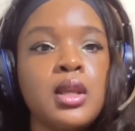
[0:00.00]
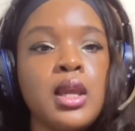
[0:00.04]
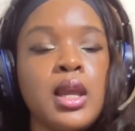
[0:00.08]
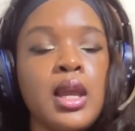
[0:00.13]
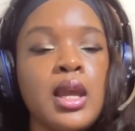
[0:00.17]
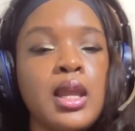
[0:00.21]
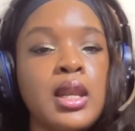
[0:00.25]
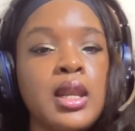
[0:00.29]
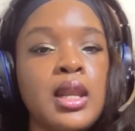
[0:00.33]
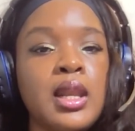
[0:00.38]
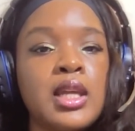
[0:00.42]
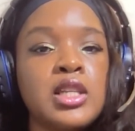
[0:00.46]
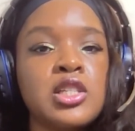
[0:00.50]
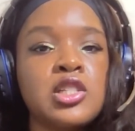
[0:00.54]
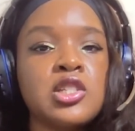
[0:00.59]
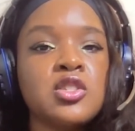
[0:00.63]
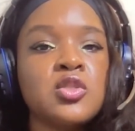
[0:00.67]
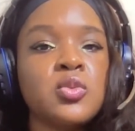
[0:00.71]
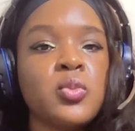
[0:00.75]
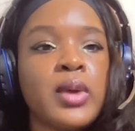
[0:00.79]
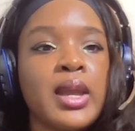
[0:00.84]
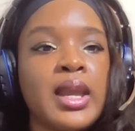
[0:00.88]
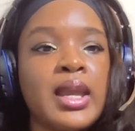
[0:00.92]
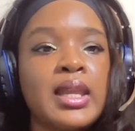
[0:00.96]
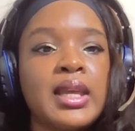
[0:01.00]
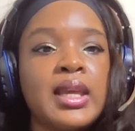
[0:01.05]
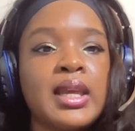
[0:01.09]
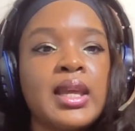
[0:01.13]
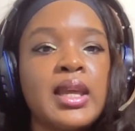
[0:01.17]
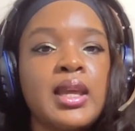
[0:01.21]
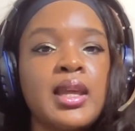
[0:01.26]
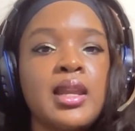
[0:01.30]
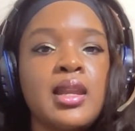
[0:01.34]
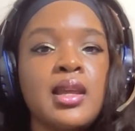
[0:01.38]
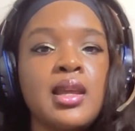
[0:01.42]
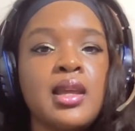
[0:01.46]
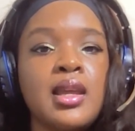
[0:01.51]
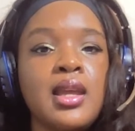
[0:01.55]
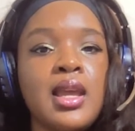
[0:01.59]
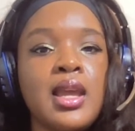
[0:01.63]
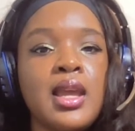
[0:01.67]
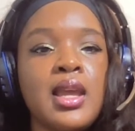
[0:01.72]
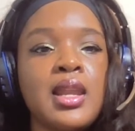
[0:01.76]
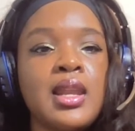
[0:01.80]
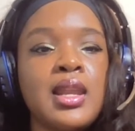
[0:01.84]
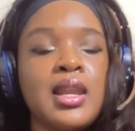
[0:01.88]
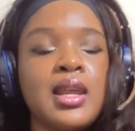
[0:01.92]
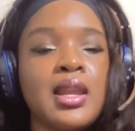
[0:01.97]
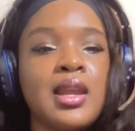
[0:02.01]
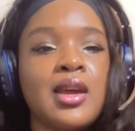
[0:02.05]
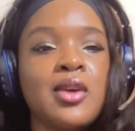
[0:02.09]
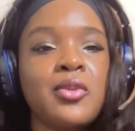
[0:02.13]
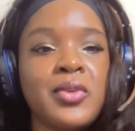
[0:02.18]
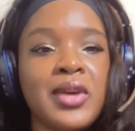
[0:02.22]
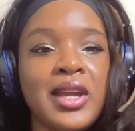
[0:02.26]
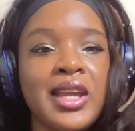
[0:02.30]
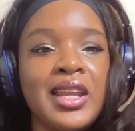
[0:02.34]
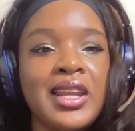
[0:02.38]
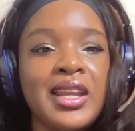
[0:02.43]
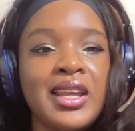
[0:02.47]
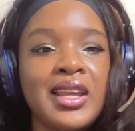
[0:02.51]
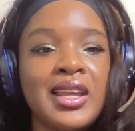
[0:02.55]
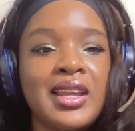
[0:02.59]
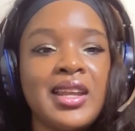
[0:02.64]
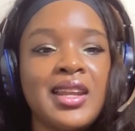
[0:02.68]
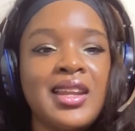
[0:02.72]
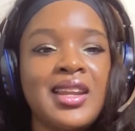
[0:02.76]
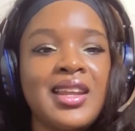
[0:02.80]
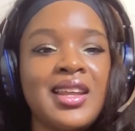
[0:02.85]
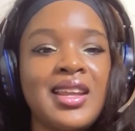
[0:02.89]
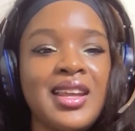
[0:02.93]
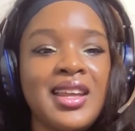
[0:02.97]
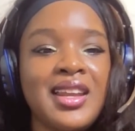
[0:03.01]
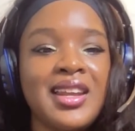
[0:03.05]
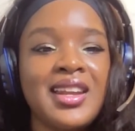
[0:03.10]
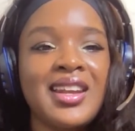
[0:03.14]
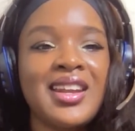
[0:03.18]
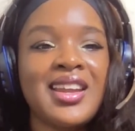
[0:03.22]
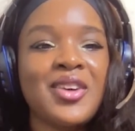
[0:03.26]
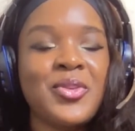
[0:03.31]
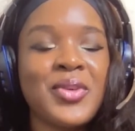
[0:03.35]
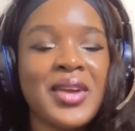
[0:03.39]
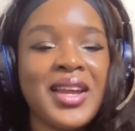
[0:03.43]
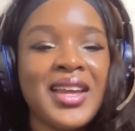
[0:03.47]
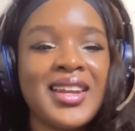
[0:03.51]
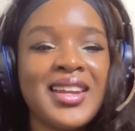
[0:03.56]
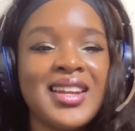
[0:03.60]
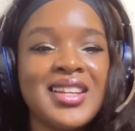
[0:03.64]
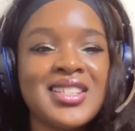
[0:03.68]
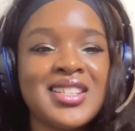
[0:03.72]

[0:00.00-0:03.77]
And then I just waited, and then I waited, and then I waited.